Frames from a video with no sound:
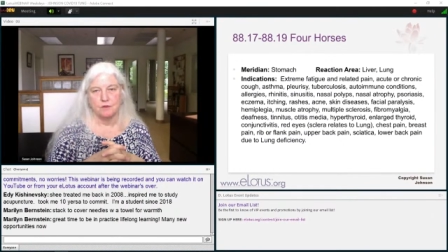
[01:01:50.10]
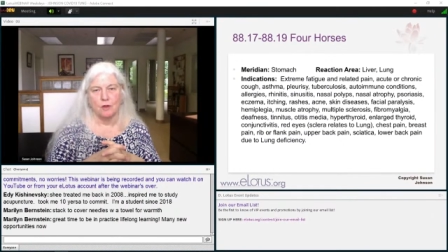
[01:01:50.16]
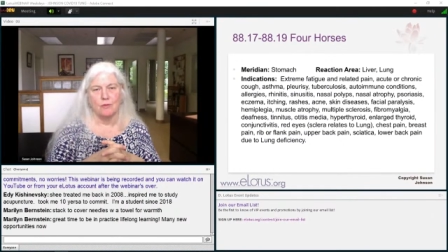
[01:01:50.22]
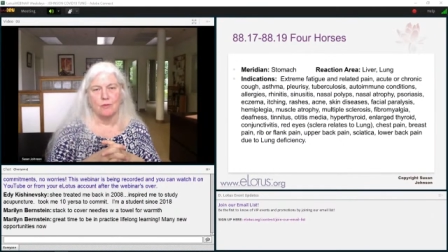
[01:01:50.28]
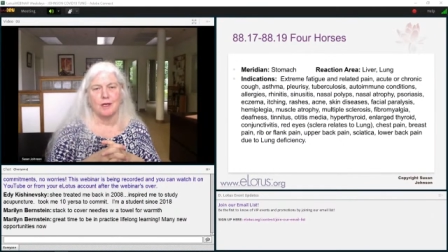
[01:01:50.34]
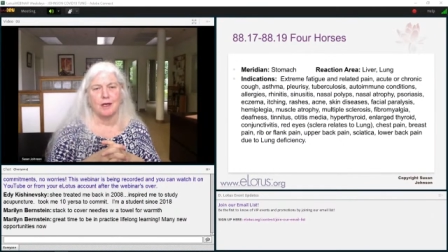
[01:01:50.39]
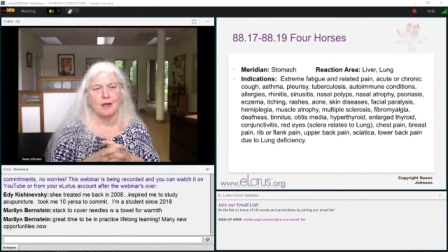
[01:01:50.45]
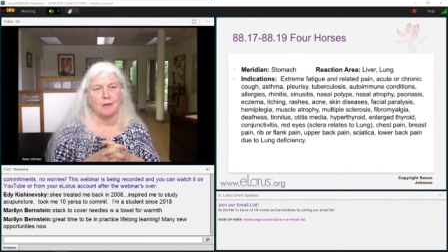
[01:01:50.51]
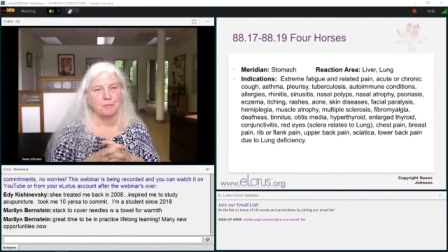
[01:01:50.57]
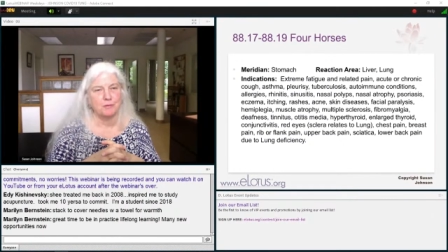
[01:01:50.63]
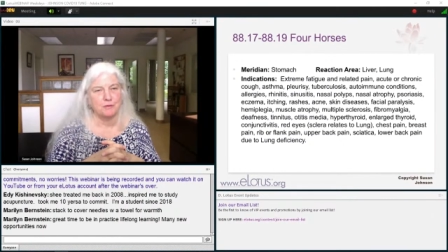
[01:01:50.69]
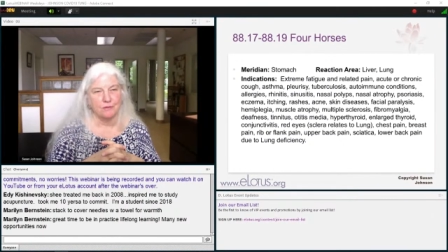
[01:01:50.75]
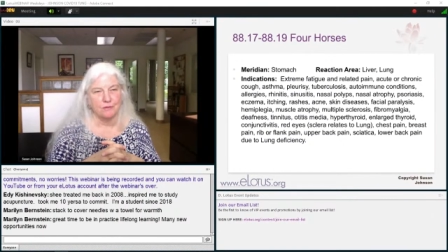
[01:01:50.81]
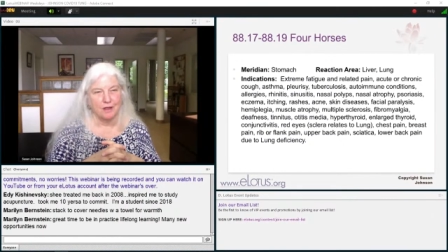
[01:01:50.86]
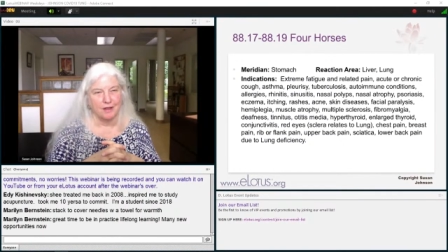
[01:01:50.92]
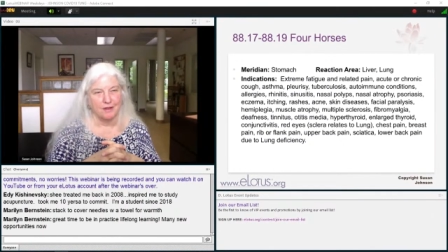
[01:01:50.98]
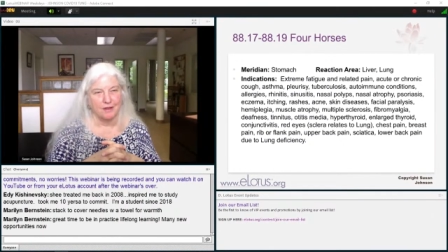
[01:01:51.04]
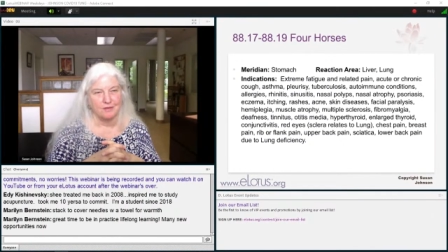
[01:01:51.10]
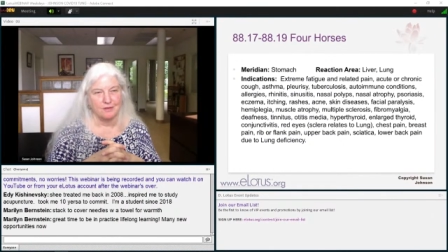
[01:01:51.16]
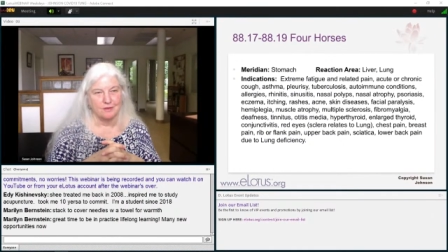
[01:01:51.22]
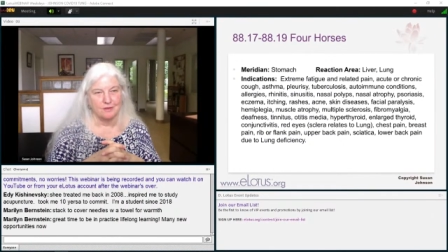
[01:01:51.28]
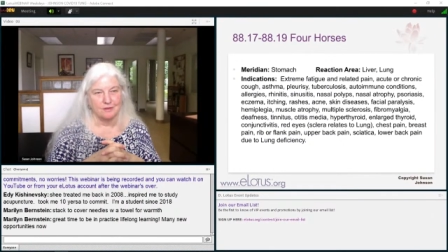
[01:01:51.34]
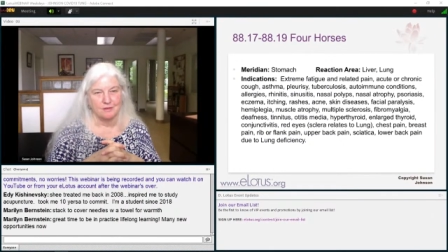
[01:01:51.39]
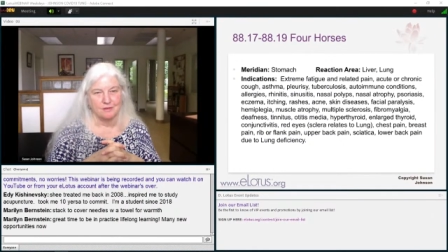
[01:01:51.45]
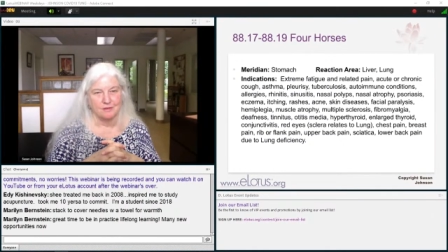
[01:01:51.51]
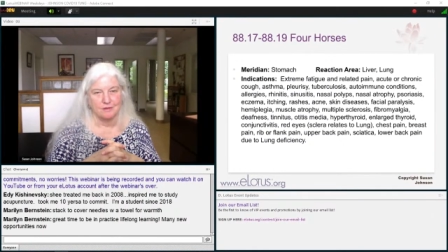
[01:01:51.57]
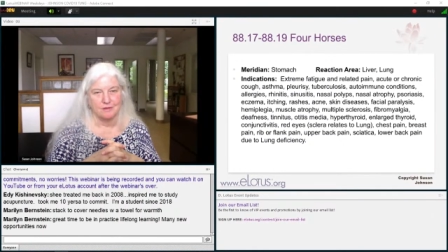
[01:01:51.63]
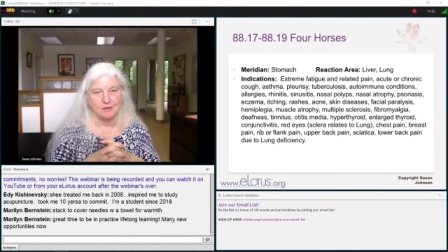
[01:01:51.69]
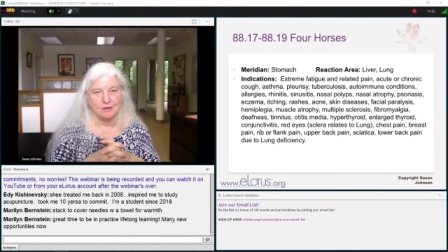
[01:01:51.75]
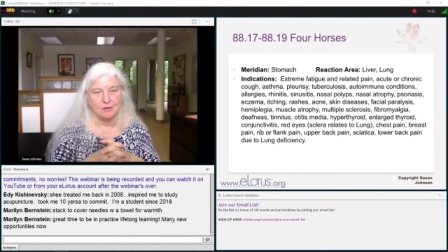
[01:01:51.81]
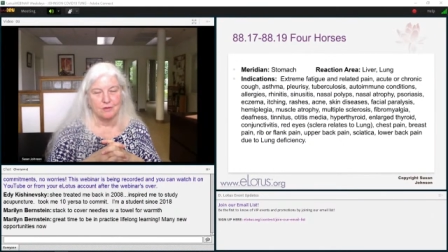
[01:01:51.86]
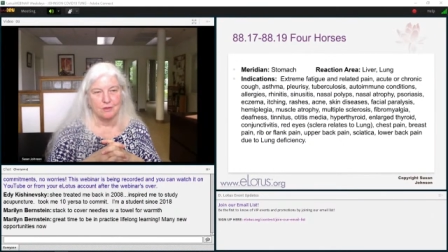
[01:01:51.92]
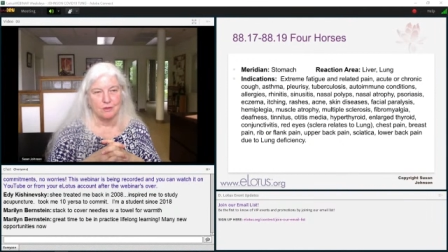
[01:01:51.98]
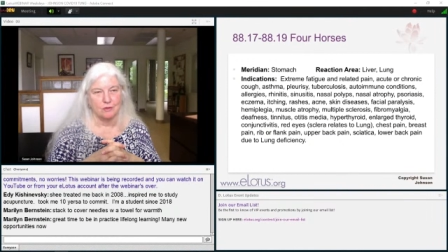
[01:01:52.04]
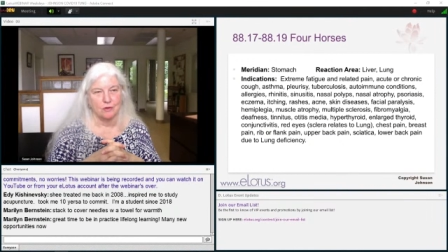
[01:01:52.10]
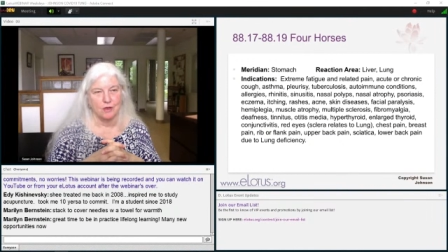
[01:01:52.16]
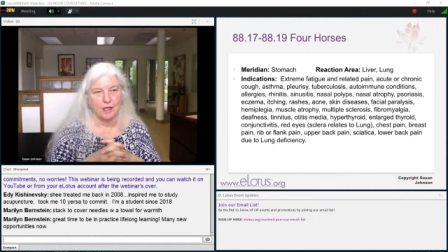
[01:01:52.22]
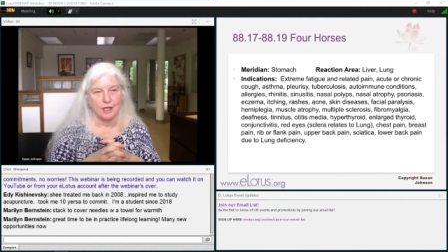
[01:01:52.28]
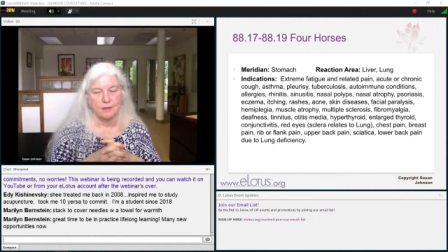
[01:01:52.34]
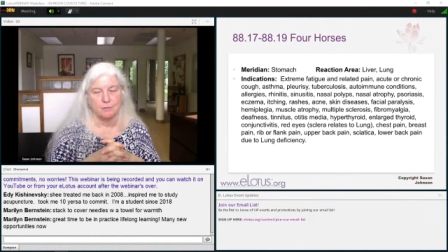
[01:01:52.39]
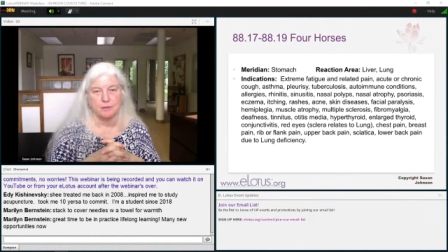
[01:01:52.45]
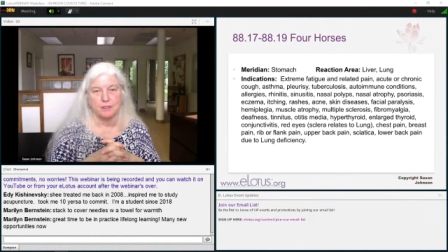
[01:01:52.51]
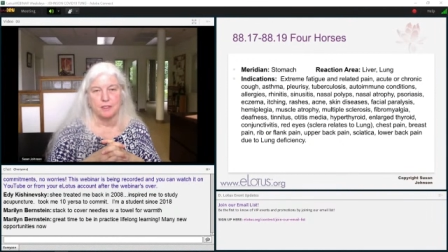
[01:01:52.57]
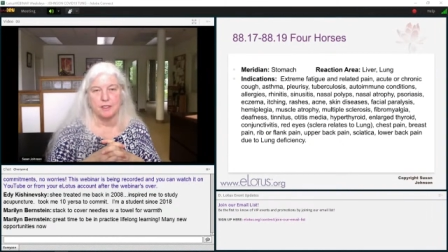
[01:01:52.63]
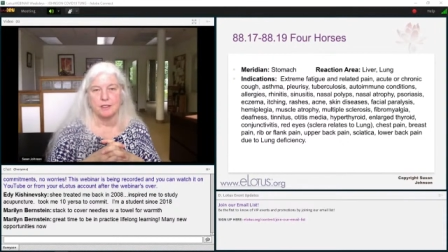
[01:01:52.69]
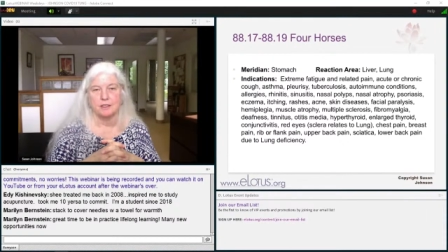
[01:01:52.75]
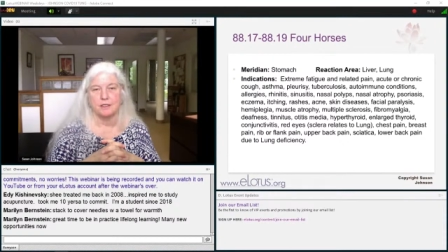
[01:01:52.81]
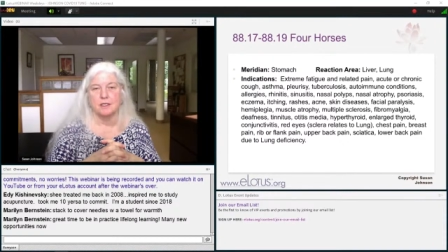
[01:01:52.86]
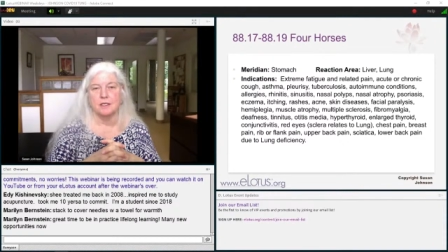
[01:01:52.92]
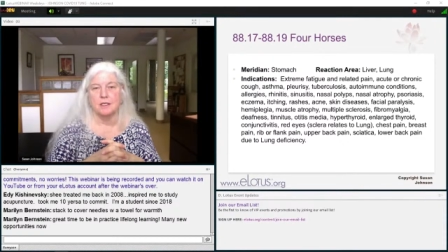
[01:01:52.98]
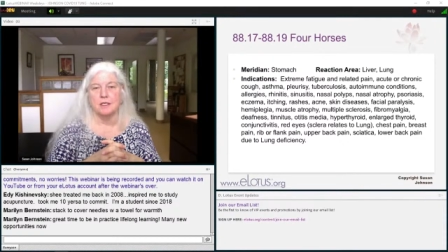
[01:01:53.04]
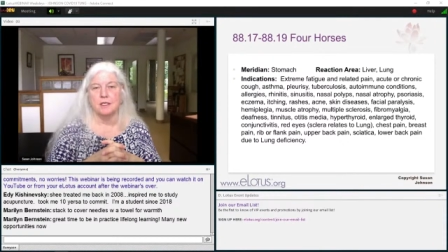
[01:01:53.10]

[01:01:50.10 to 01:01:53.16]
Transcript: Don't cup psoriasis. You know, it'll crack and bleed.